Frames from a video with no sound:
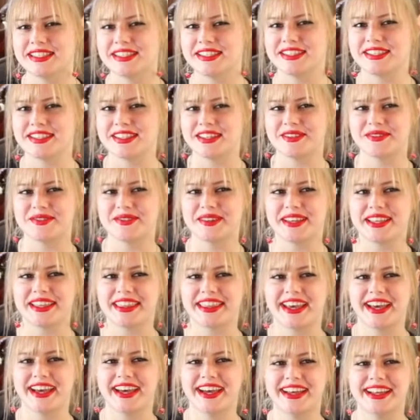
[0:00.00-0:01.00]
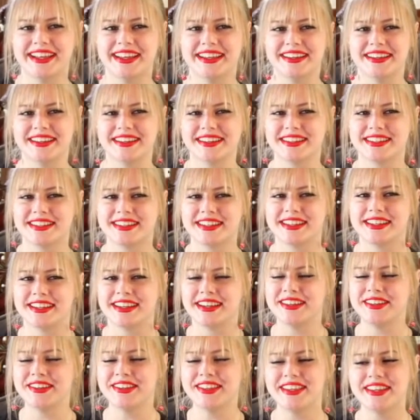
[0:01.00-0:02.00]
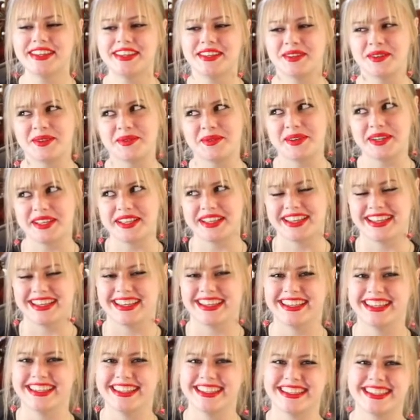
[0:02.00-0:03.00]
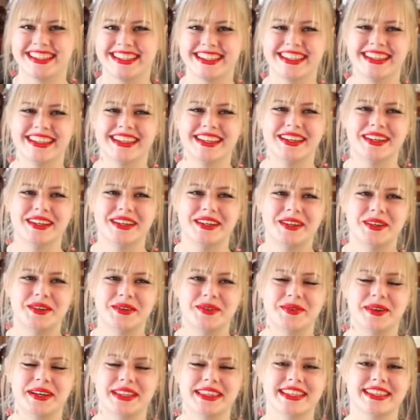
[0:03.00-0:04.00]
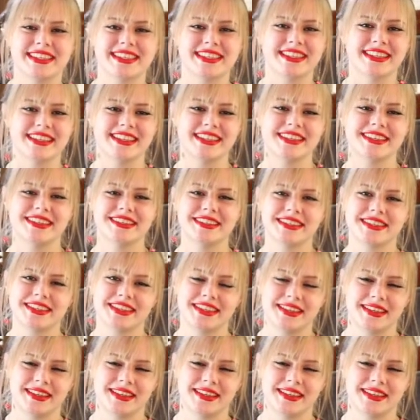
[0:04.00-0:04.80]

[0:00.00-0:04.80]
and stuff like that, and it's like, I don't think you realize what this is.